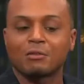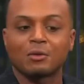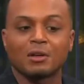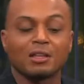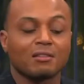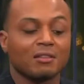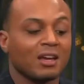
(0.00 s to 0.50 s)
of
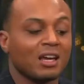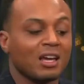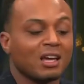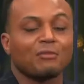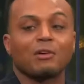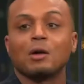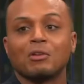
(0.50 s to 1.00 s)
sweets.
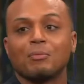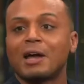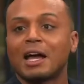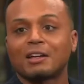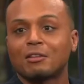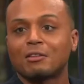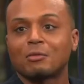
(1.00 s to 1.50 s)
If I want a
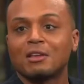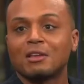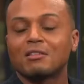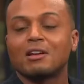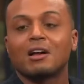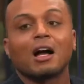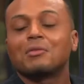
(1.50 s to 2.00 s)
packet of
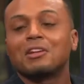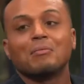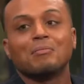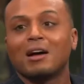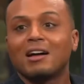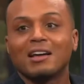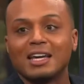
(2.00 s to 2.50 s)
sweets, I'm going
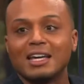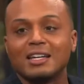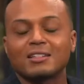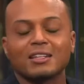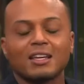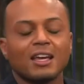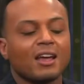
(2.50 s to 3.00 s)
to buy it.
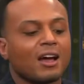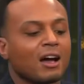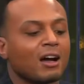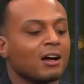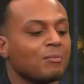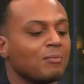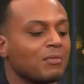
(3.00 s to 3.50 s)
Yeah.
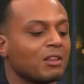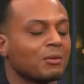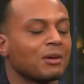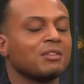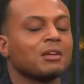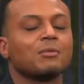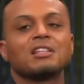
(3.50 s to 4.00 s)
Um,
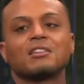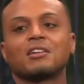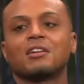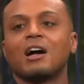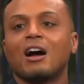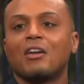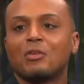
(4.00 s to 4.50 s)
so I think we need to
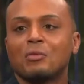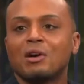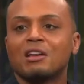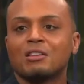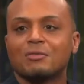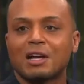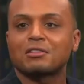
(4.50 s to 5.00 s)
look at other
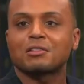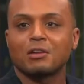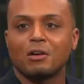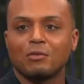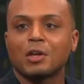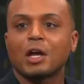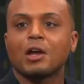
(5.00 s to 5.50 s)
ways of how to
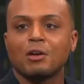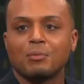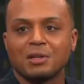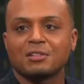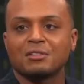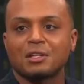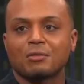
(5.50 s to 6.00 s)
solve the
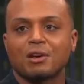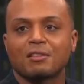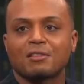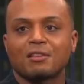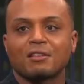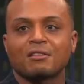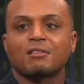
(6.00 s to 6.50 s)
obesity
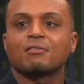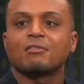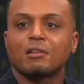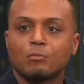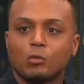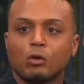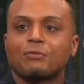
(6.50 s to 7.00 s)
crisis,
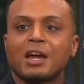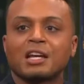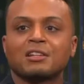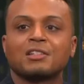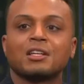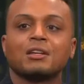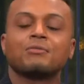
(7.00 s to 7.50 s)
the more
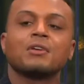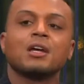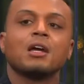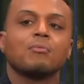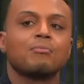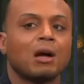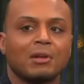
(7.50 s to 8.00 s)
effective
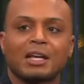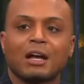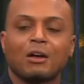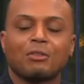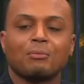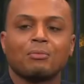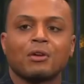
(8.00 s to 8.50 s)
public
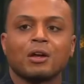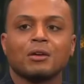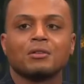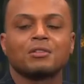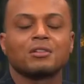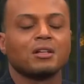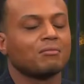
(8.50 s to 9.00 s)
health
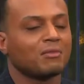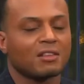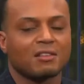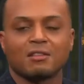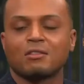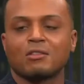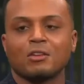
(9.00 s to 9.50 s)
approach.
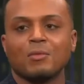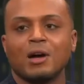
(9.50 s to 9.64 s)
This is too